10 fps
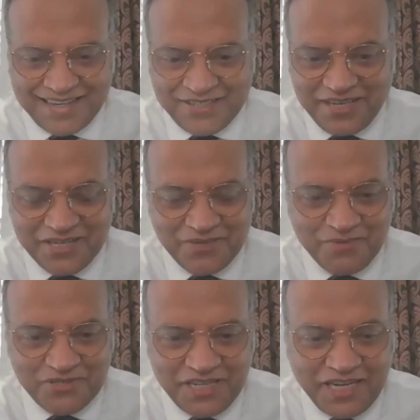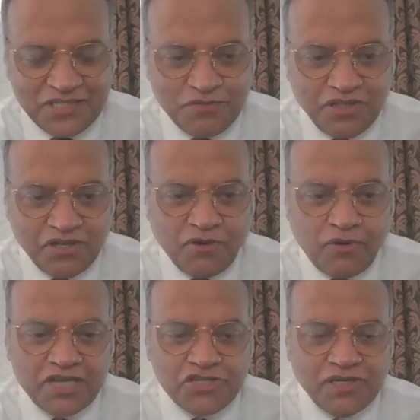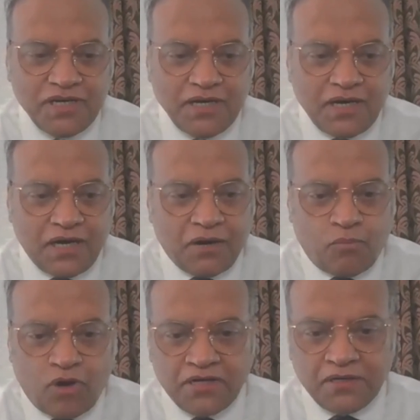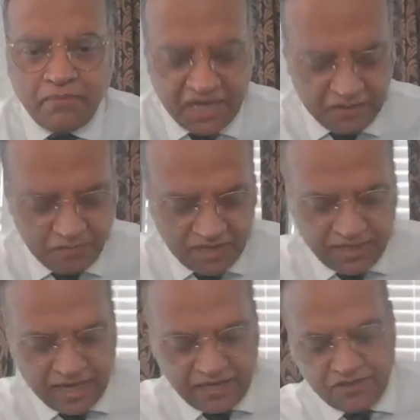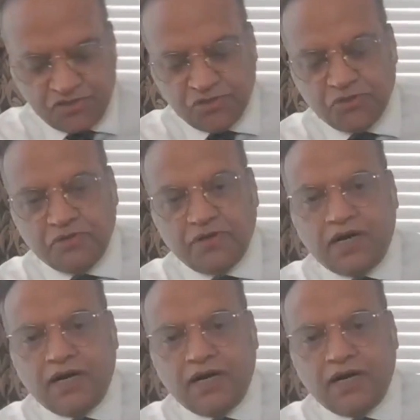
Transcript: today's proceedings with your question, what made me get into